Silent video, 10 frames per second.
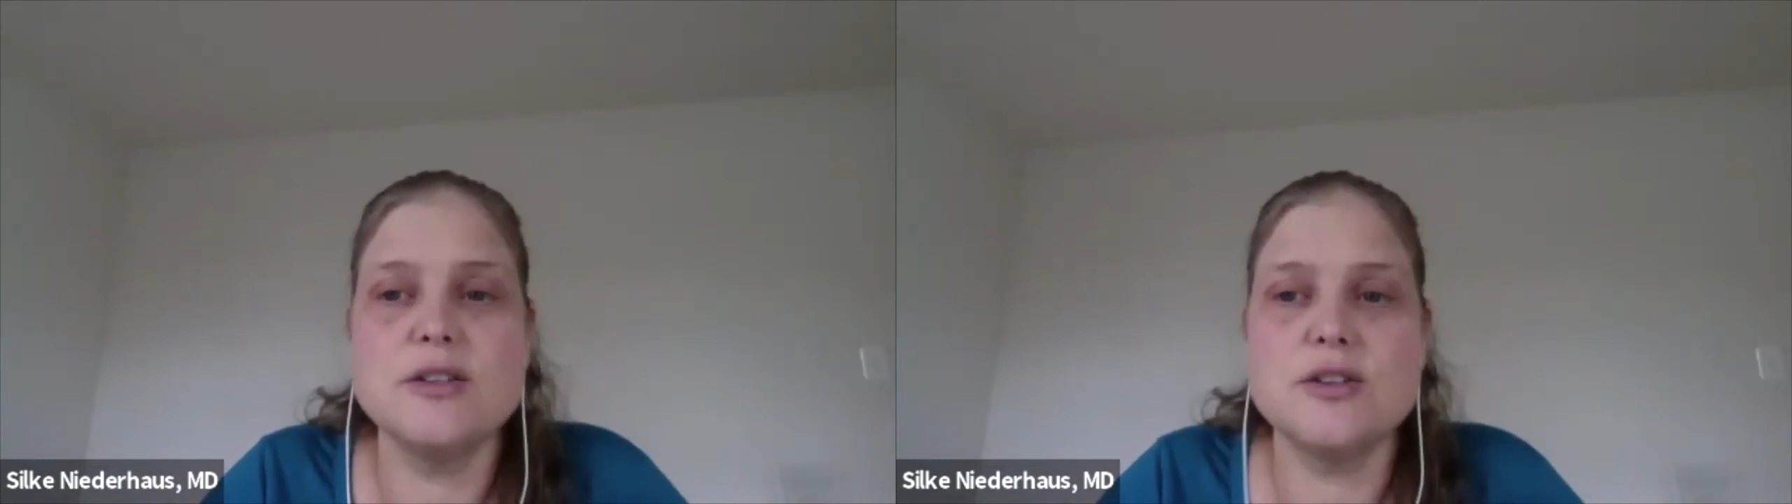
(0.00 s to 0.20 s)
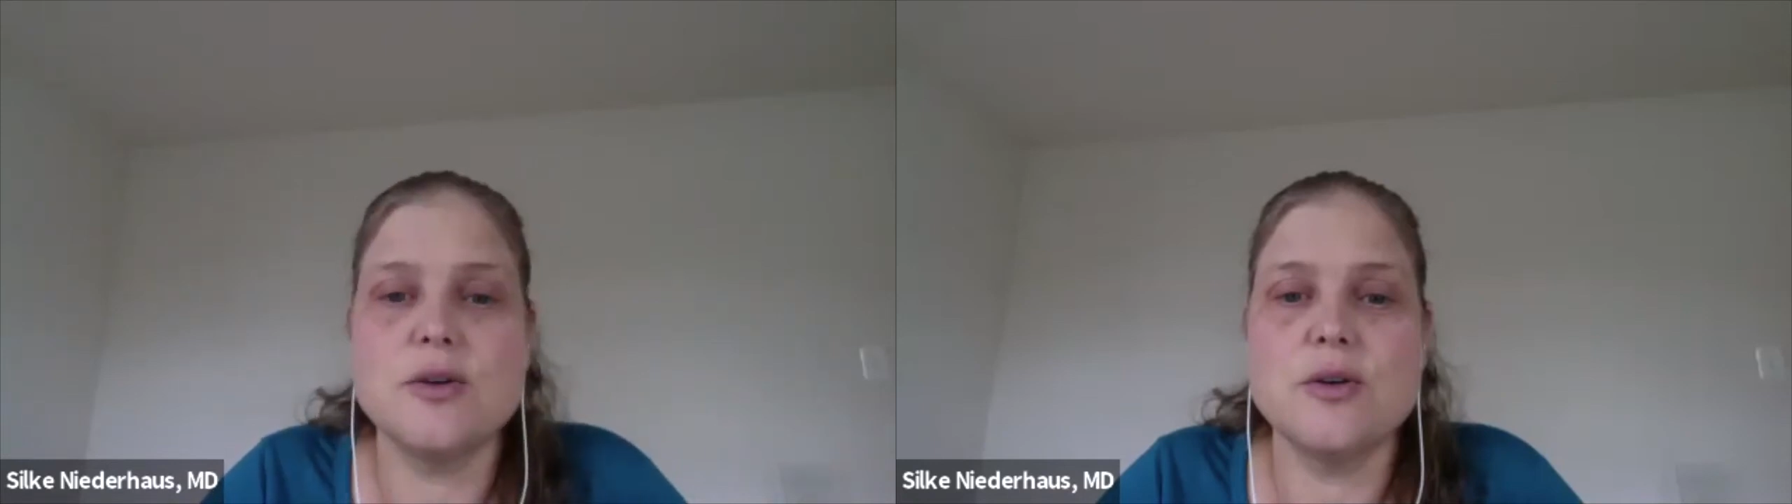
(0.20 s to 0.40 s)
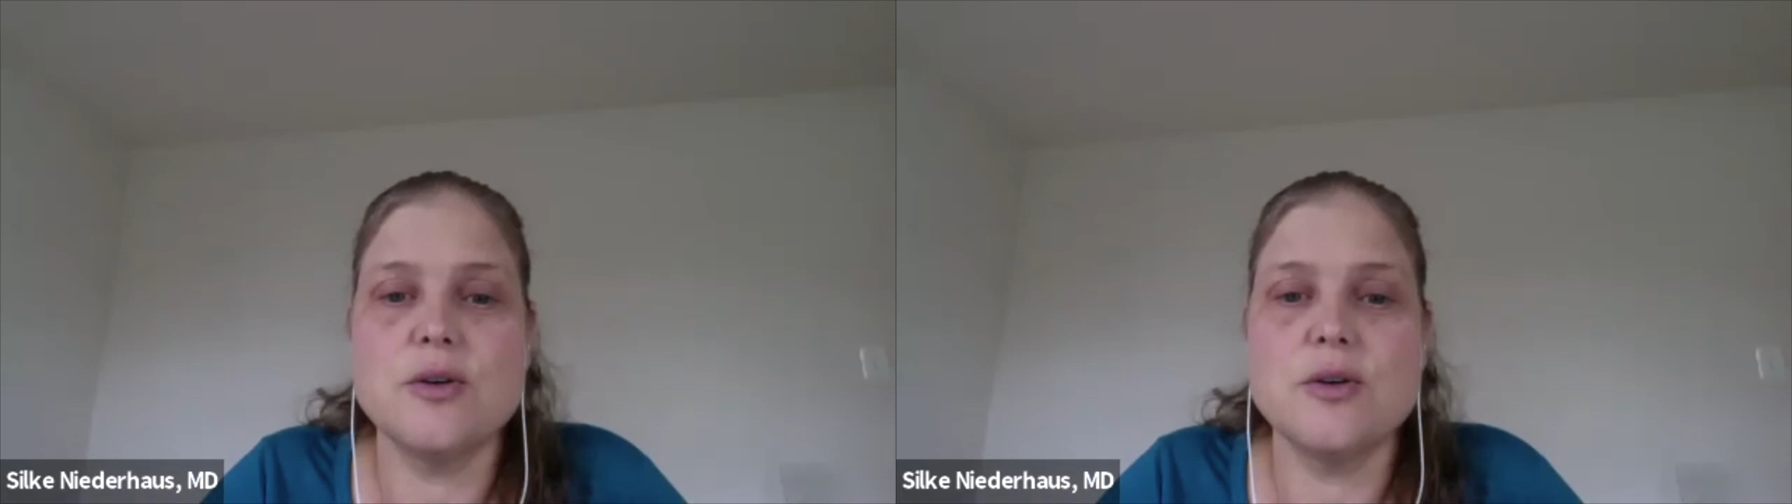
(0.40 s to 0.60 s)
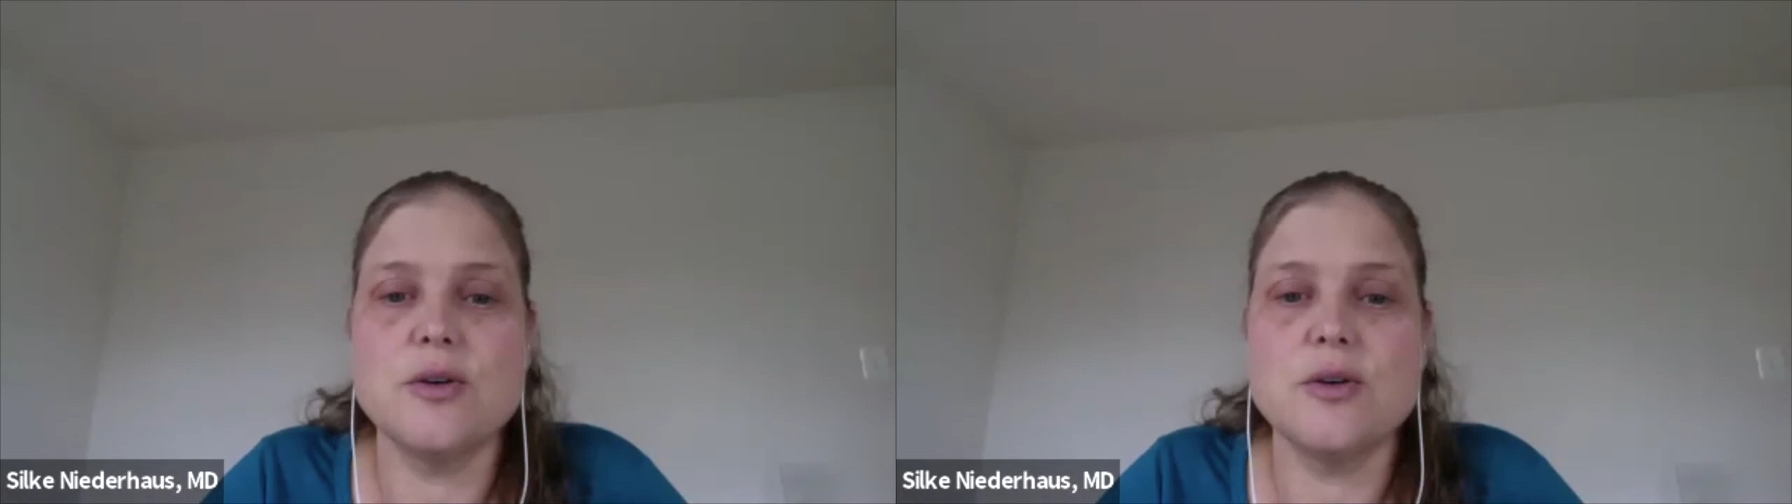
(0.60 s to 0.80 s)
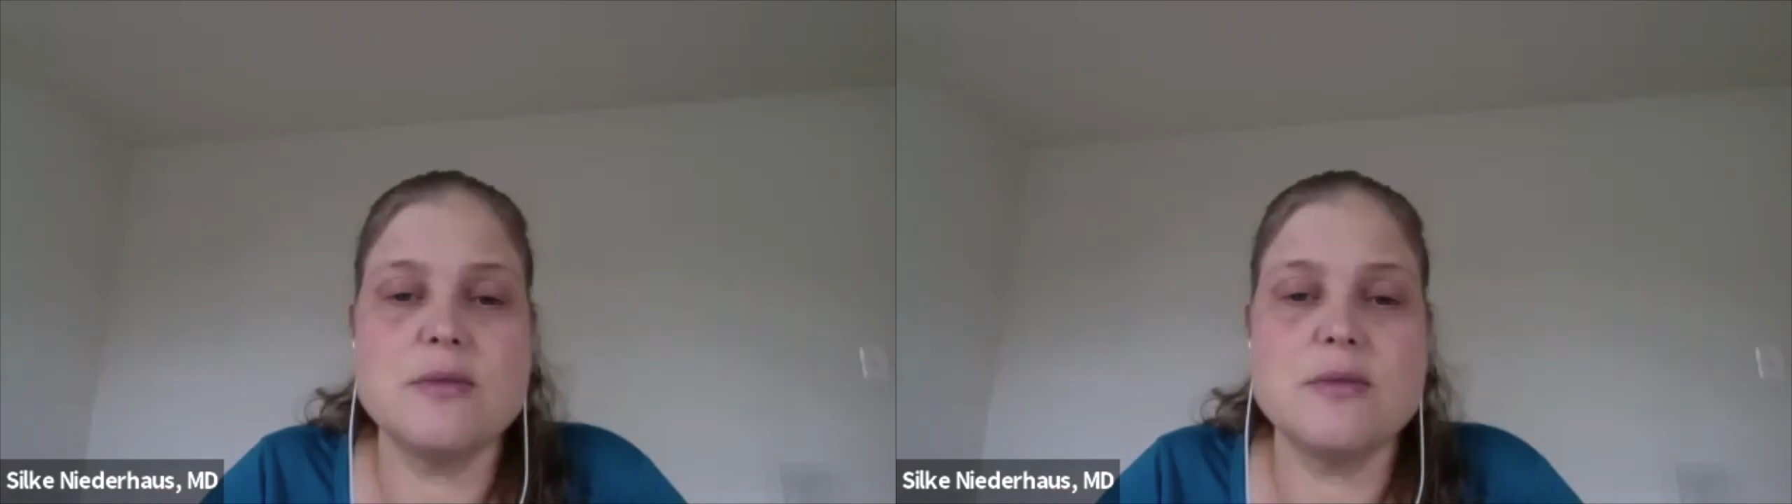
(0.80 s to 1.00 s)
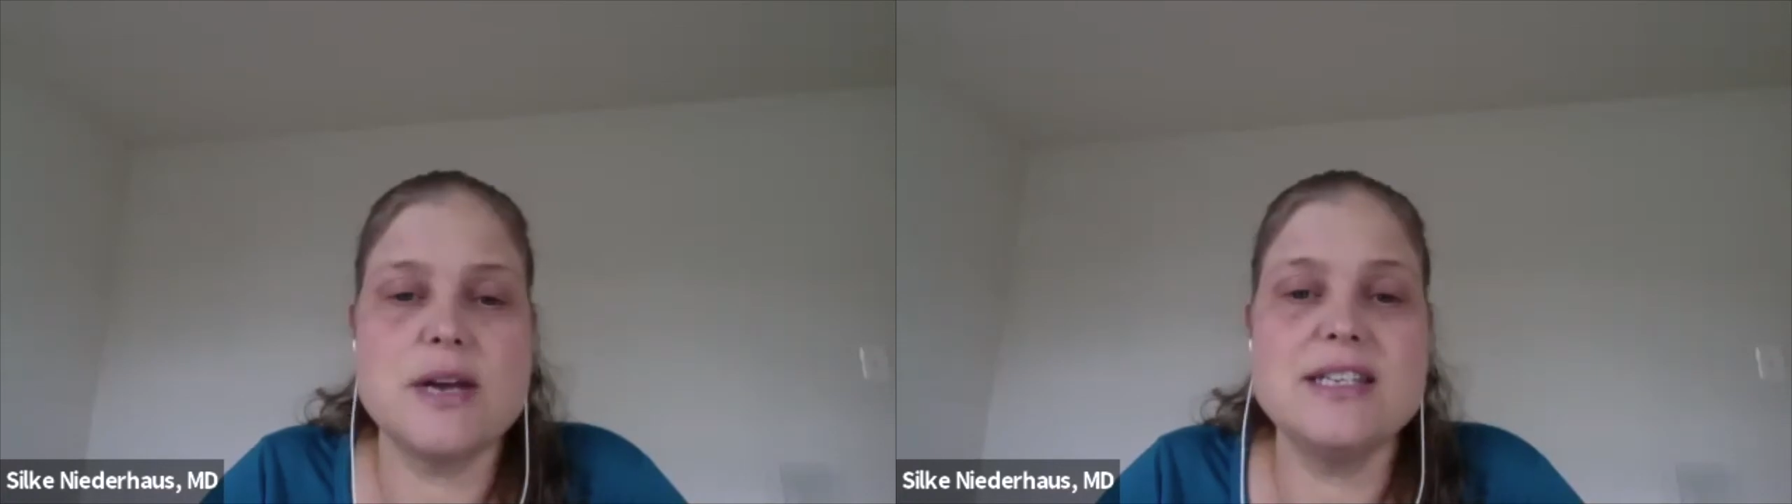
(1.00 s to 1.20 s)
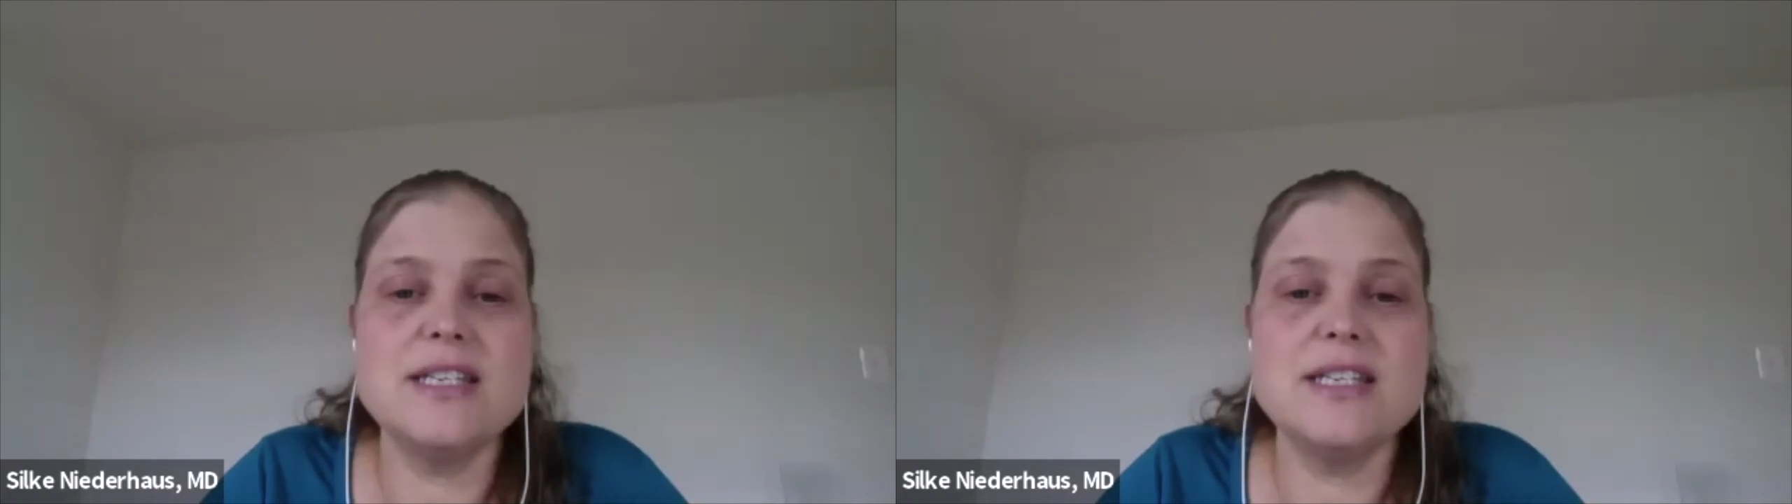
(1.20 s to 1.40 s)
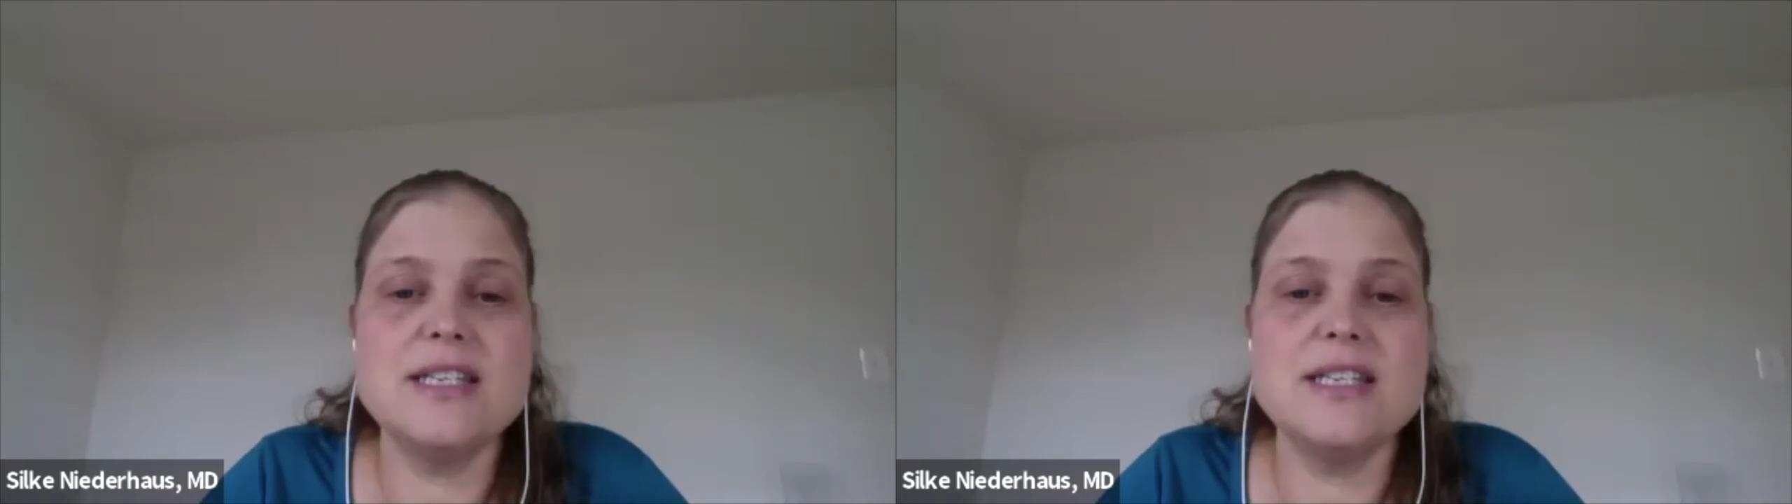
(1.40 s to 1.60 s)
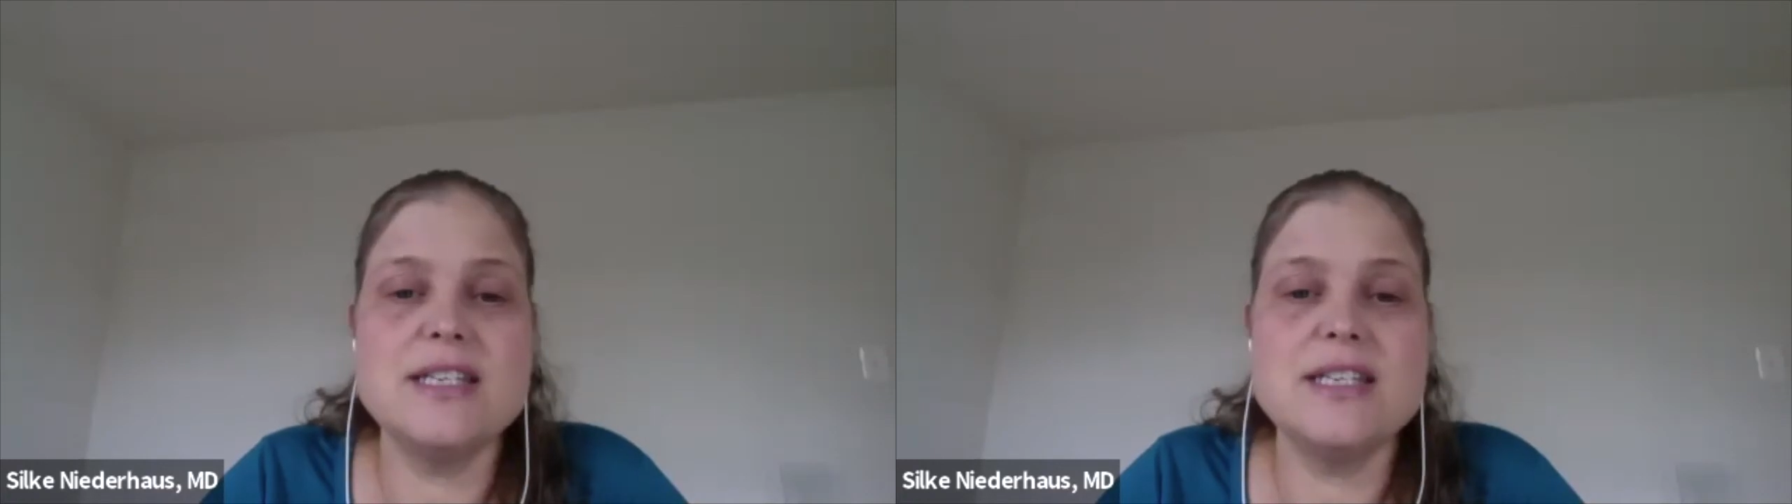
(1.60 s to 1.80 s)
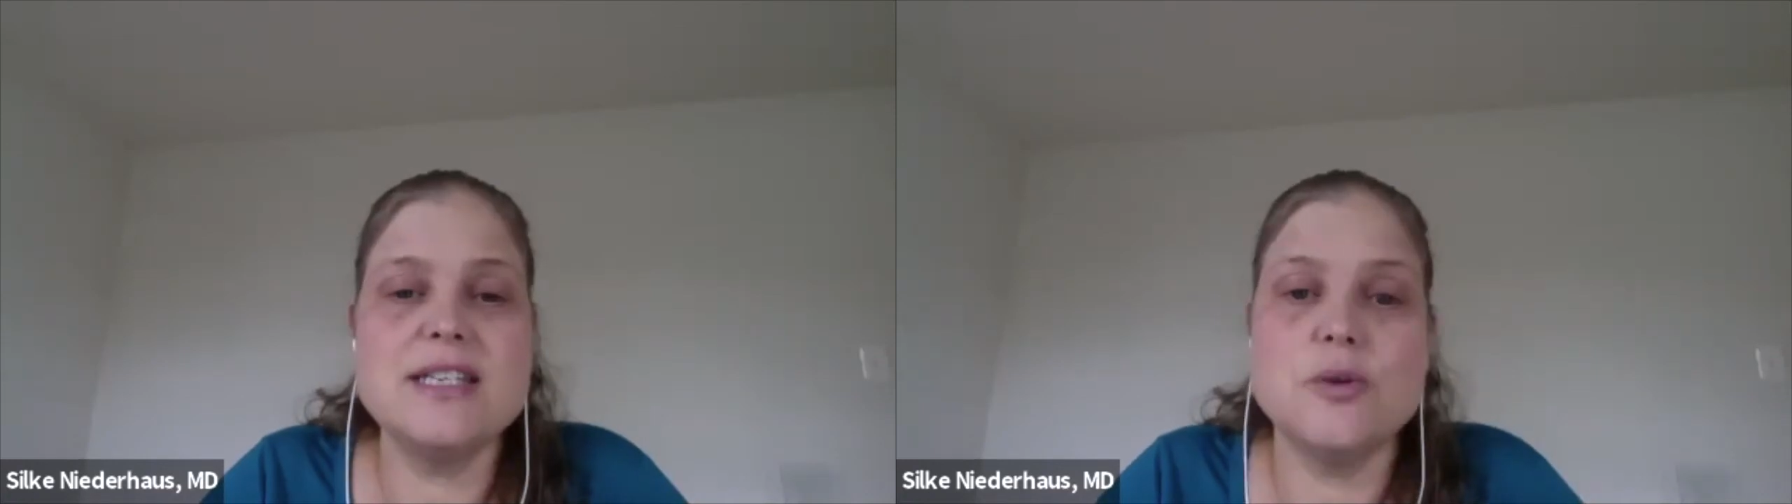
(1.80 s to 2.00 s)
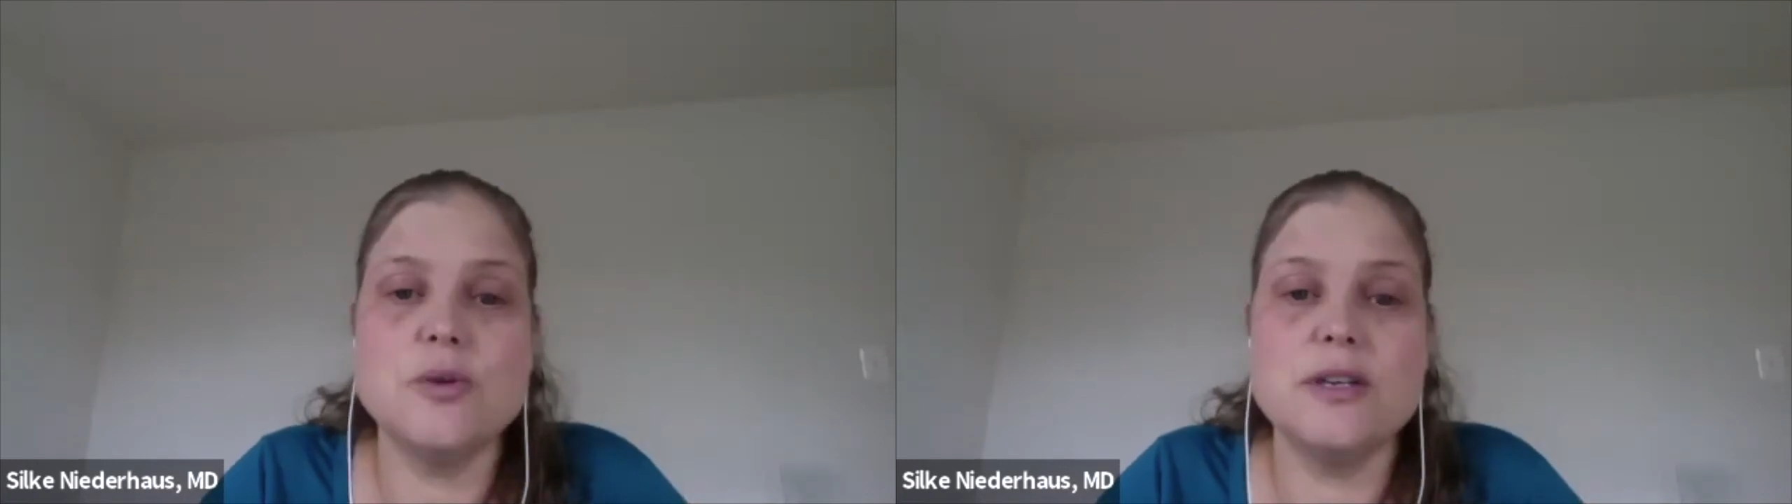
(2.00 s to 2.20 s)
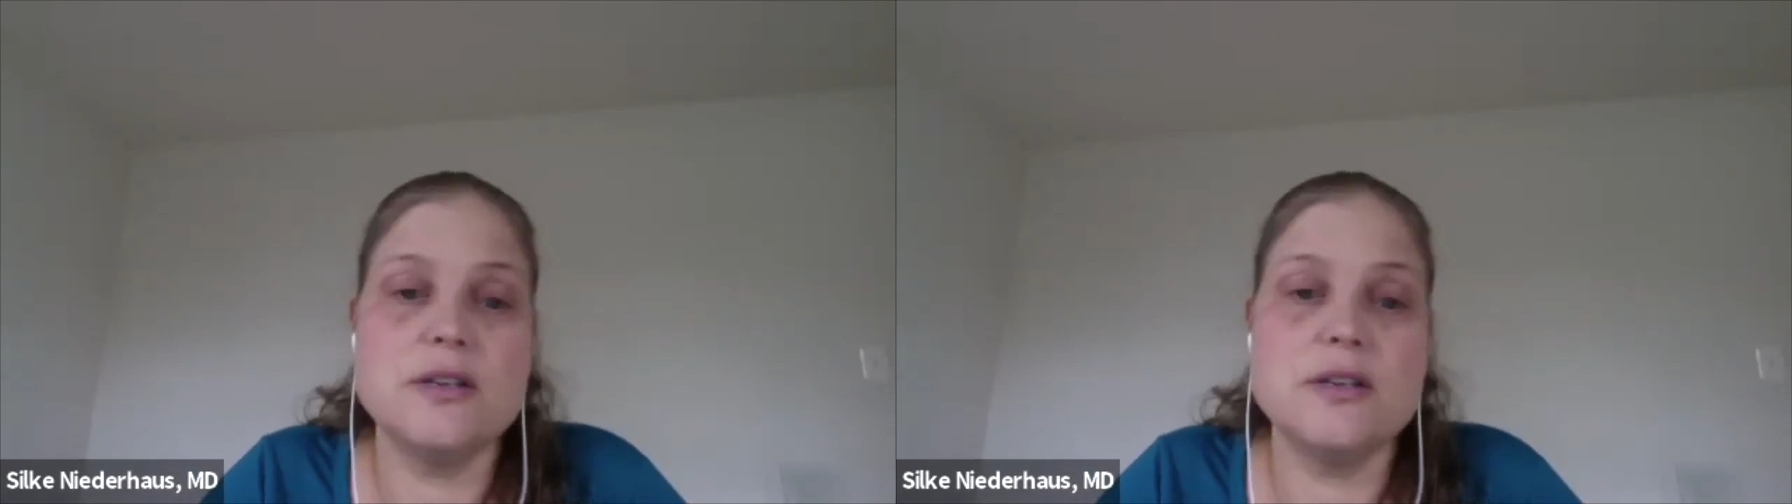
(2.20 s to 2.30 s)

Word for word: So it's quite easy to do.